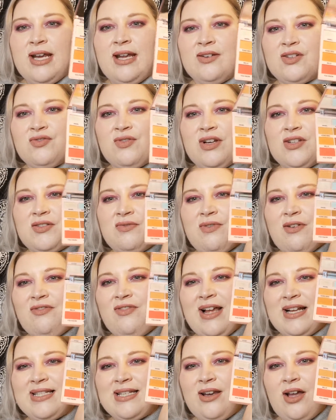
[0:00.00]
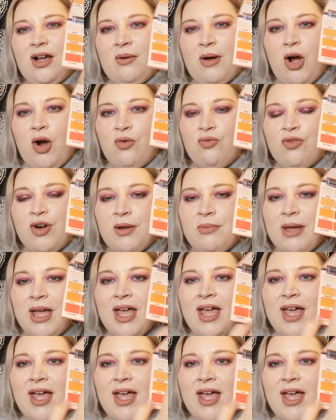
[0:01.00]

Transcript: it really doesn't reflect in like a whole room.